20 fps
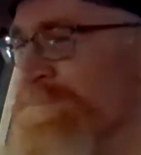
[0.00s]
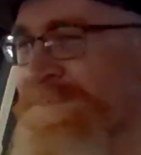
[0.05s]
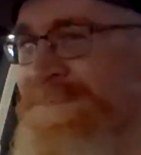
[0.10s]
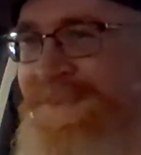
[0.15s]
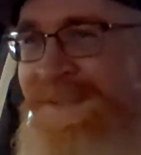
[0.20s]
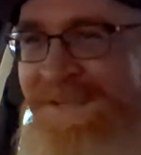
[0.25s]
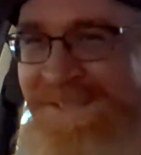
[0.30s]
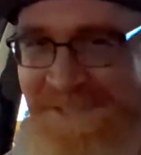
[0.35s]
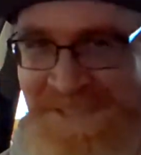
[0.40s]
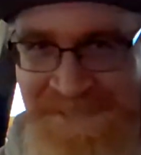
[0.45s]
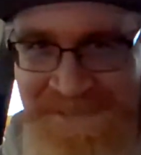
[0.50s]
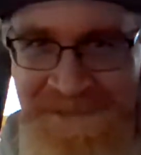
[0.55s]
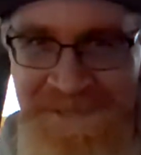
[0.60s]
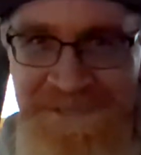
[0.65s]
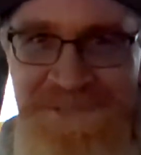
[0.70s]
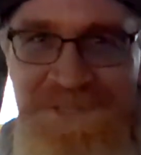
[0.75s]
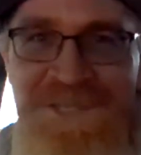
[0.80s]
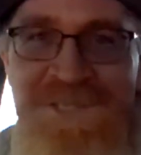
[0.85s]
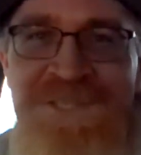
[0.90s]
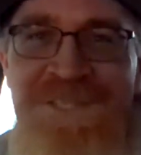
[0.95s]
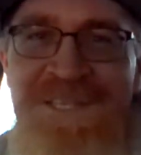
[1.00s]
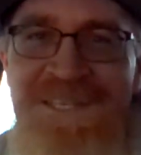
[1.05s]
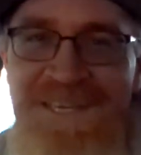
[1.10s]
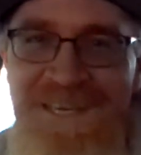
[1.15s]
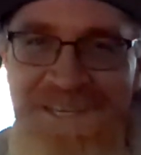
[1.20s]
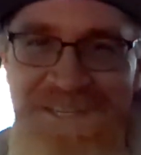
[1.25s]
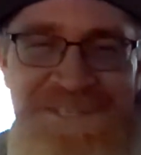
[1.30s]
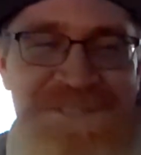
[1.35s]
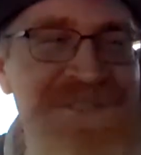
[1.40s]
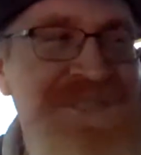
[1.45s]
She knows who she
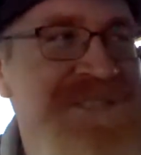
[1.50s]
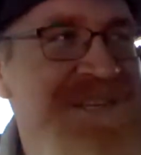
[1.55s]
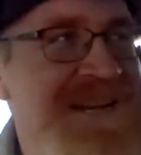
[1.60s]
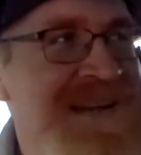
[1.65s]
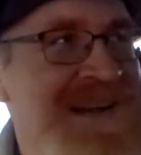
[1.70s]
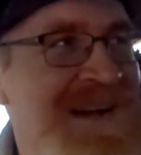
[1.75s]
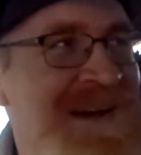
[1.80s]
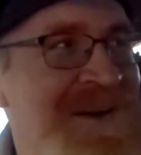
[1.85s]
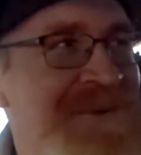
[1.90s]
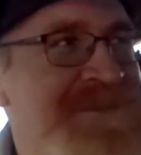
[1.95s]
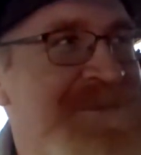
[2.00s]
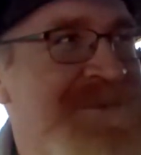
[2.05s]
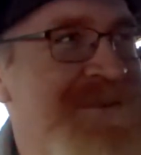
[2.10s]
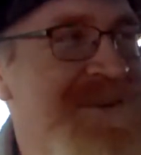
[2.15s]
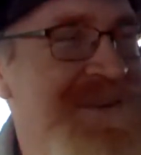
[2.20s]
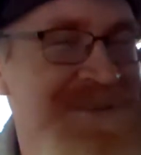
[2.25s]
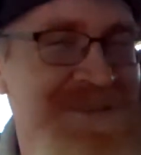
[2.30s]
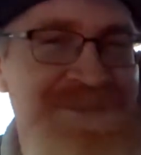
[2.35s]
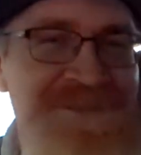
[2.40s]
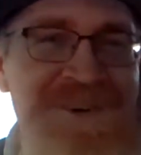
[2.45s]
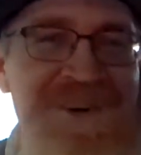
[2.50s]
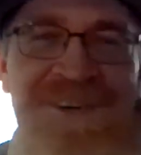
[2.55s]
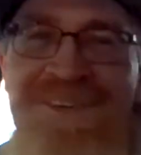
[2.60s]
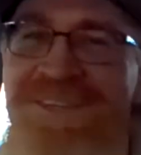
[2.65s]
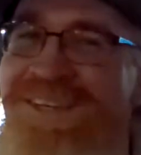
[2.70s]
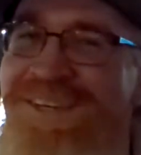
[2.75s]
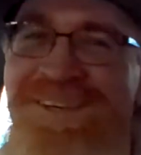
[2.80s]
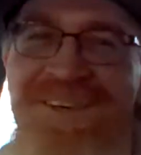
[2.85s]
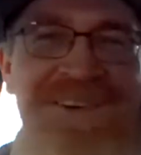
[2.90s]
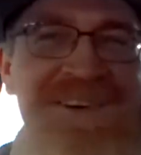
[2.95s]
is. Roll
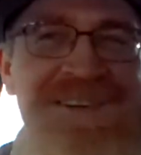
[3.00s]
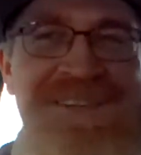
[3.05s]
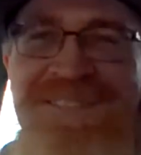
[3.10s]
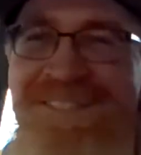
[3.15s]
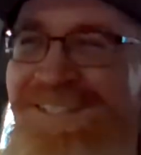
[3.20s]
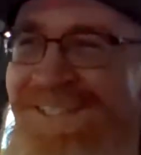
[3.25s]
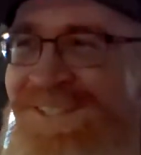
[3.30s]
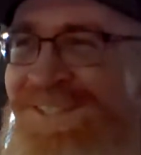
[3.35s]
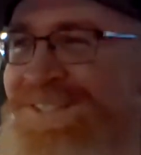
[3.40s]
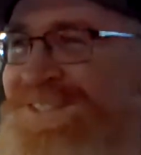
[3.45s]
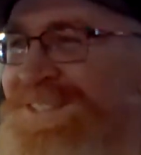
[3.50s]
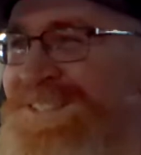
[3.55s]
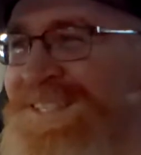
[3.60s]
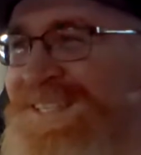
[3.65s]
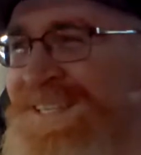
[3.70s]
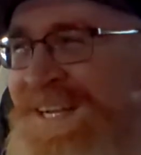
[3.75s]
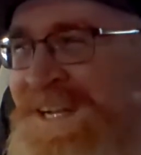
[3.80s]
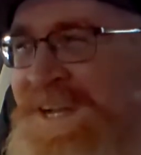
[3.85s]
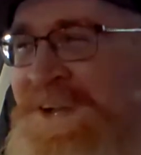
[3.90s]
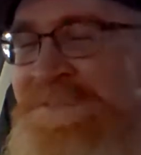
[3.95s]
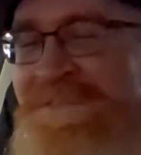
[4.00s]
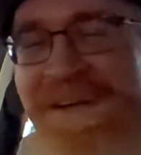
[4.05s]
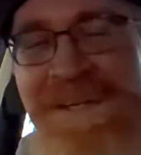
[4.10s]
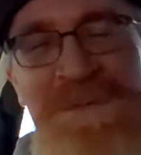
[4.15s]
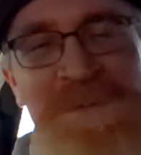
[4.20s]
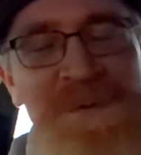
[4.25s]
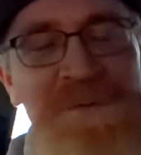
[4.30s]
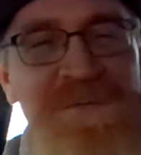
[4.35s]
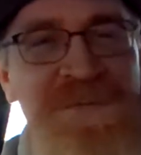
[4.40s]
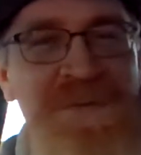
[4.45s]
your eyes, because that's one
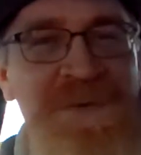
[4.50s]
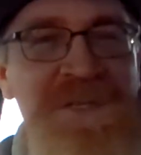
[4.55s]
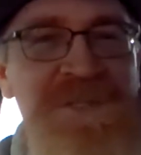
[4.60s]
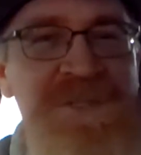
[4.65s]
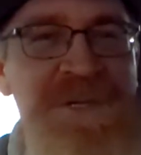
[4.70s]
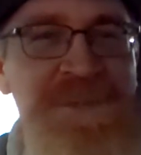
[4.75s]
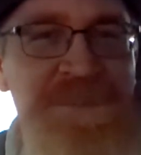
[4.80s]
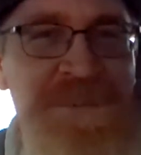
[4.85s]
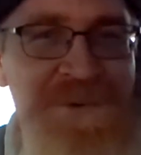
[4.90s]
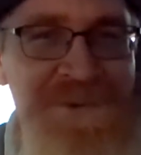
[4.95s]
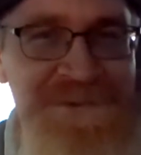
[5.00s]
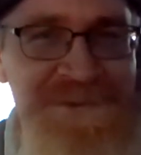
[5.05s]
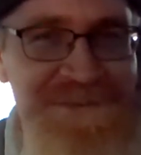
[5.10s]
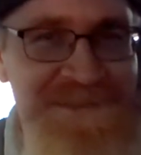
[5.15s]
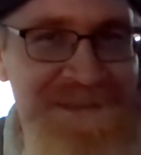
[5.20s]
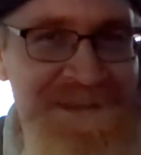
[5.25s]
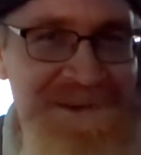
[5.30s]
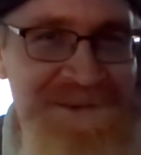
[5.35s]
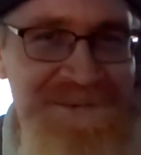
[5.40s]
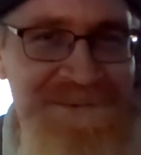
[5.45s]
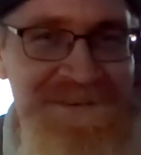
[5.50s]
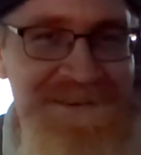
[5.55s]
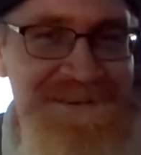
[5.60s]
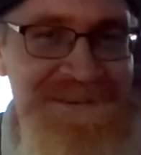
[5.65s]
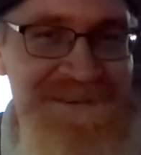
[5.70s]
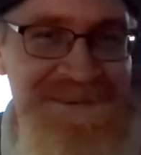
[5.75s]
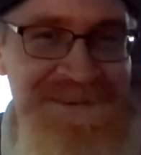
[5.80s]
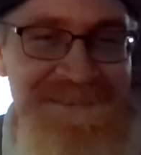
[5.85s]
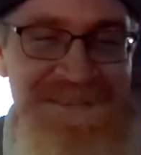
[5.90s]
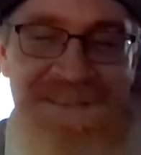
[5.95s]
of the things she pointed out
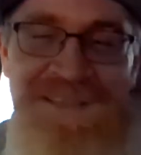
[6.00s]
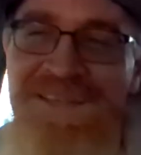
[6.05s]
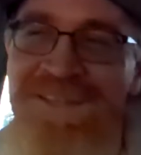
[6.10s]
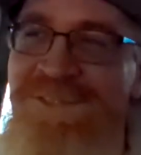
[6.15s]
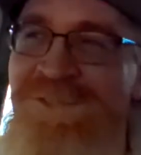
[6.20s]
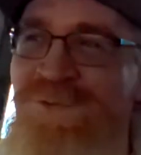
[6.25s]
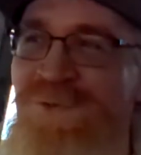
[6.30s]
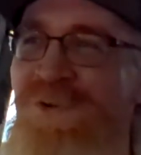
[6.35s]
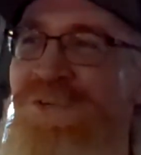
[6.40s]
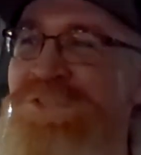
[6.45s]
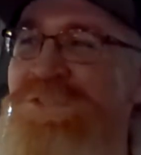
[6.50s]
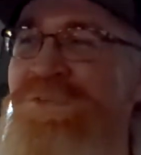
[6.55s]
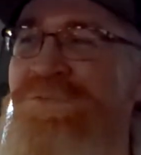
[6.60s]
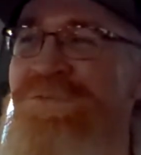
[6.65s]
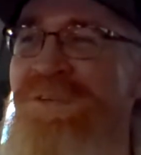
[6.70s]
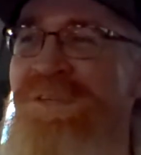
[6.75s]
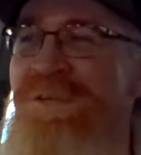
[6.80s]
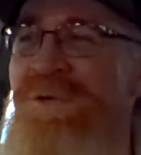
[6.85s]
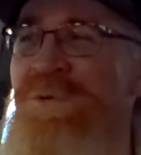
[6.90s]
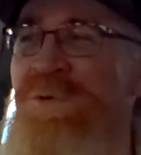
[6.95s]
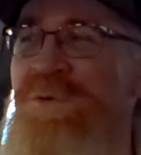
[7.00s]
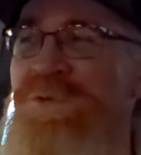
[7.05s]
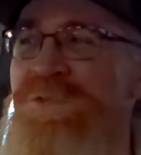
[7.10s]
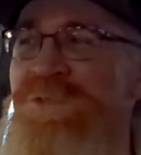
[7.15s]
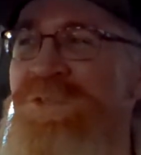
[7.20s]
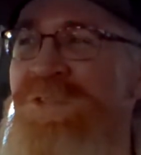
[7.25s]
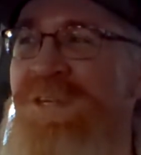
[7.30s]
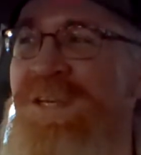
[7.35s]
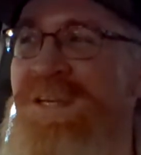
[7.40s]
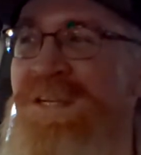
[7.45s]
at least twice, I think it was.
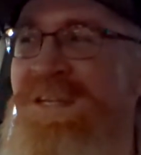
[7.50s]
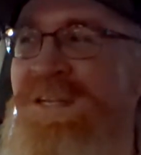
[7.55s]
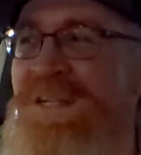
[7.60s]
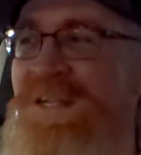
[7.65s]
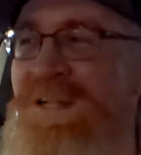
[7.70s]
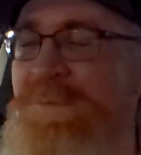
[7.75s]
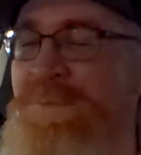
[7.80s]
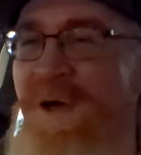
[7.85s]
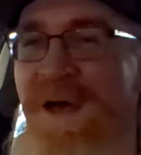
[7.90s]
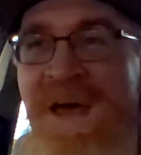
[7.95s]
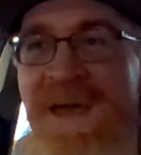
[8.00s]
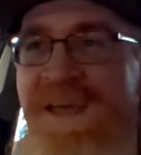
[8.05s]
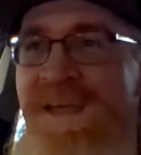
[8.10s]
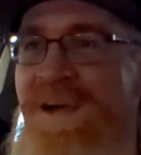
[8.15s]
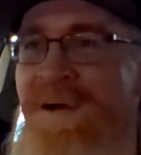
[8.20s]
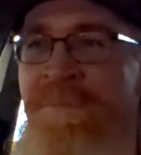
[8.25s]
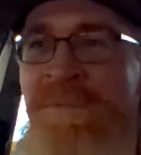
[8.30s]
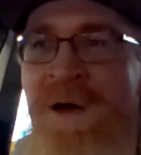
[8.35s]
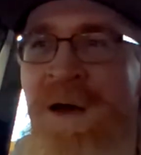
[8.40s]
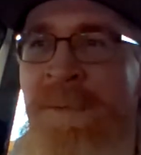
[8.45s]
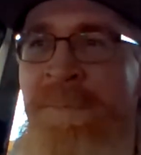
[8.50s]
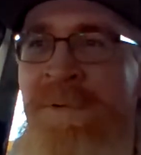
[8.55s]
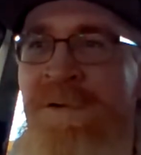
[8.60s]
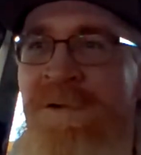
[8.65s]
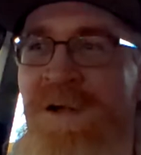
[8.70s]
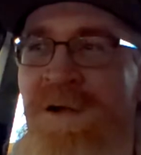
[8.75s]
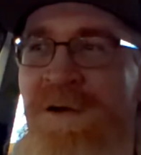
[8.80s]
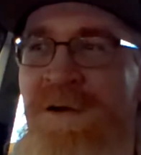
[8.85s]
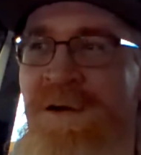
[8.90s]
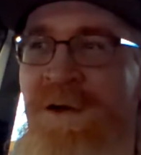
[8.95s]
But hey, I'm a
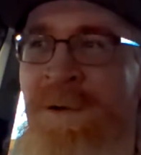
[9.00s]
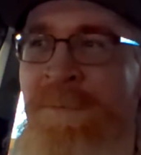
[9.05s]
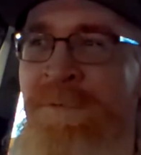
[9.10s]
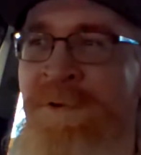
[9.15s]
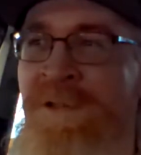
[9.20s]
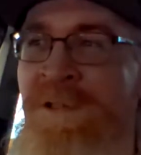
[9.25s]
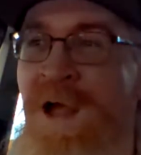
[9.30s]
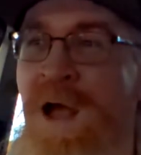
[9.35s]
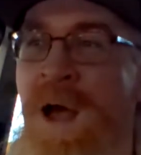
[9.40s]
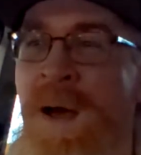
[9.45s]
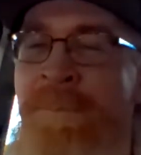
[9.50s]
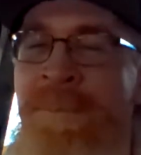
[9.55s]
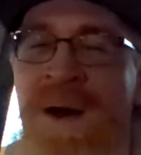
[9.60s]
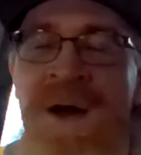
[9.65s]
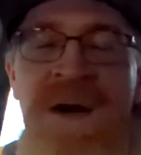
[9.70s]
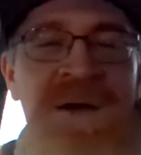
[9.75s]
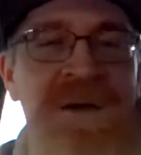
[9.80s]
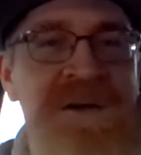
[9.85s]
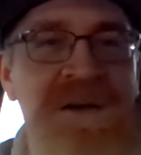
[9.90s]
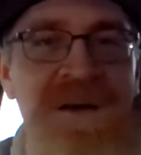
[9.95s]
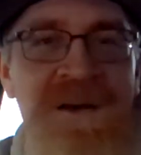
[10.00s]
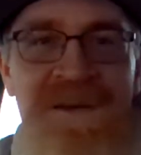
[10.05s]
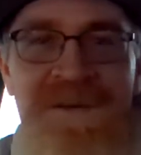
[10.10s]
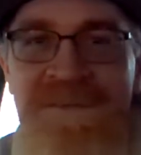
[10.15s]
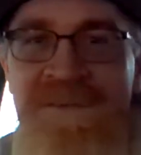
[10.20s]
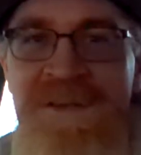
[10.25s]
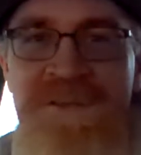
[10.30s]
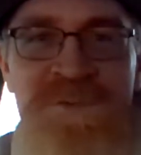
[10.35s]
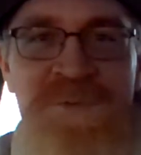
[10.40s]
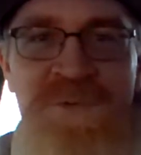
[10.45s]

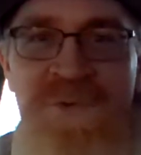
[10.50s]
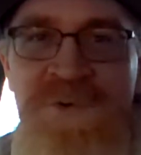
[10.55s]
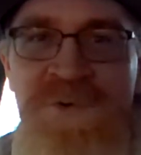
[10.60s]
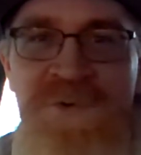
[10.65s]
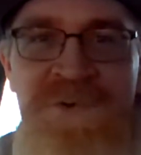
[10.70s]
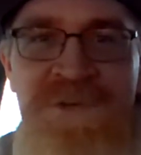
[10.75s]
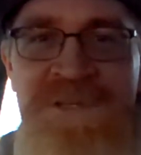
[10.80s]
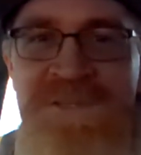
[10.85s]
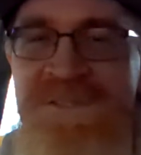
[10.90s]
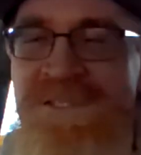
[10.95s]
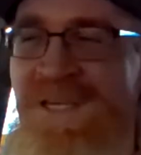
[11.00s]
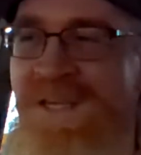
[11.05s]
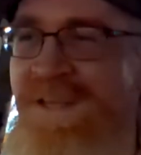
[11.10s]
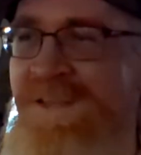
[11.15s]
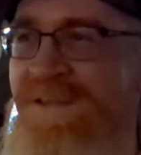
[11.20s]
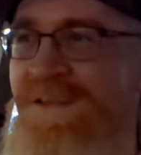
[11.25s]
that's what all I can say.